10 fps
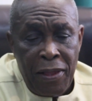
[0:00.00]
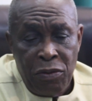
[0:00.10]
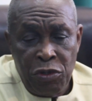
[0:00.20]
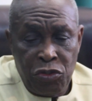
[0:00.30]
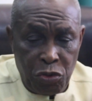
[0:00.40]

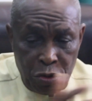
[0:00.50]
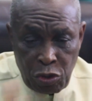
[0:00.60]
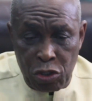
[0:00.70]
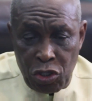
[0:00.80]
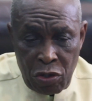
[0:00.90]
which we will
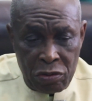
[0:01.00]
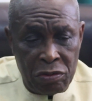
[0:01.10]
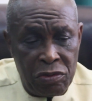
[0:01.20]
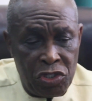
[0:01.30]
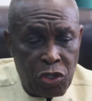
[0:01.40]
touch on
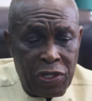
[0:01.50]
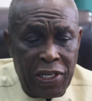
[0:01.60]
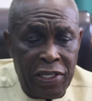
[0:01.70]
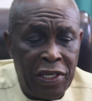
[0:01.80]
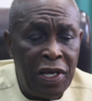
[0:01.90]
shortly.
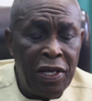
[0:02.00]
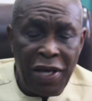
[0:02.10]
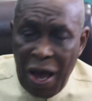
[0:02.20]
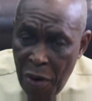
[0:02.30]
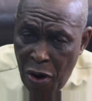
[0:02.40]

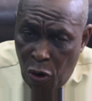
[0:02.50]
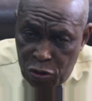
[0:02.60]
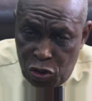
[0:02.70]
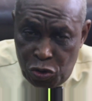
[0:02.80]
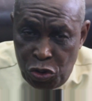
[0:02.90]
Our
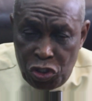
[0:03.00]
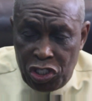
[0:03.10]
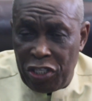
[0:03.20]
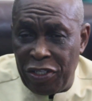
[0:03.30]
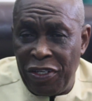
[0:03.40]
Constitution